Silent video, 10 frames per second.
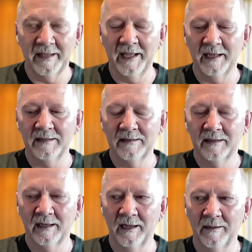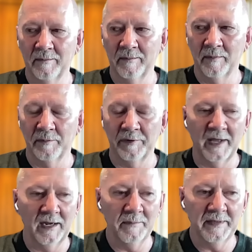then um,
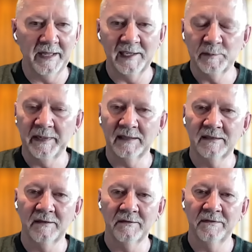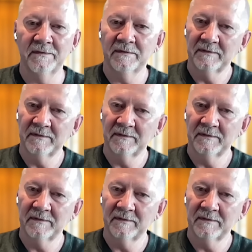brought up the aspect of